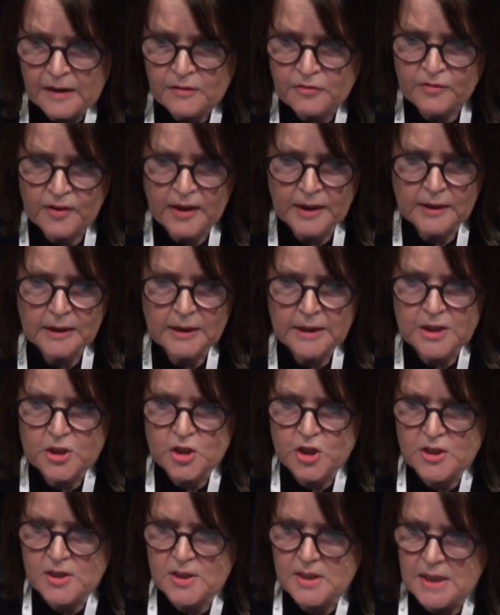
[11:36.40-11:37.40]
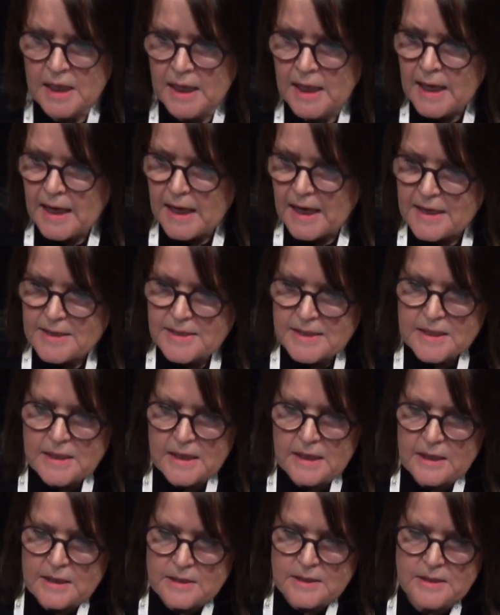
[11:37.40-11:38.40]
then finally, just as
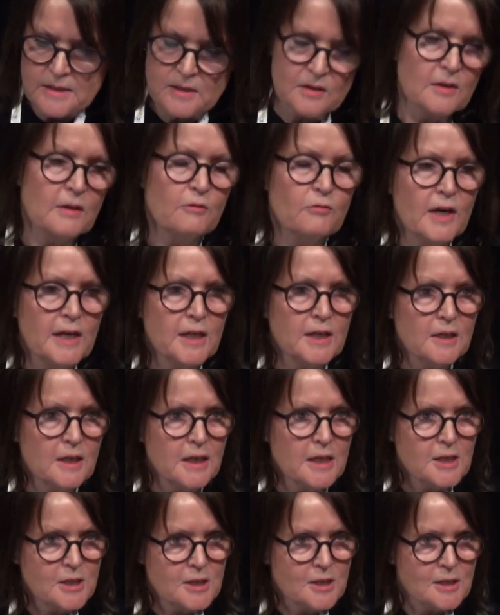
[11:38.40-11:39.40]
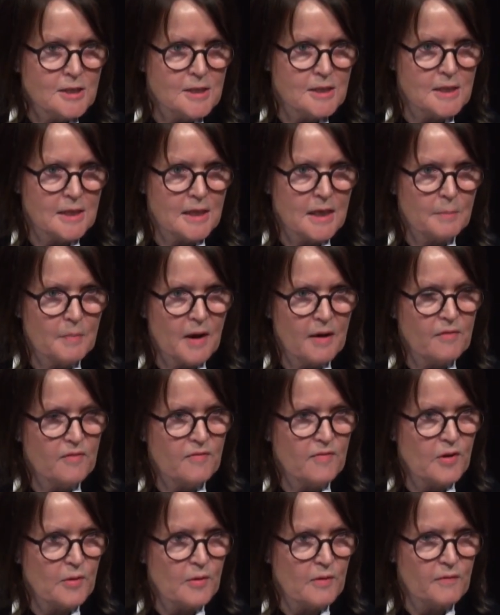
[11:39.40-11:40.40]
the regulators have
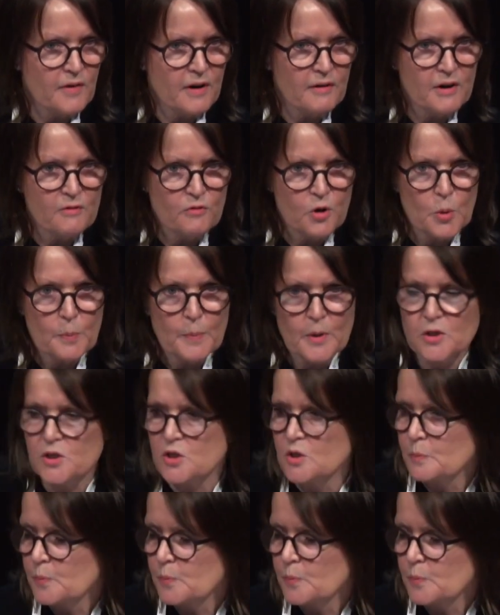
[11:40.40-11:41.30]
a very robust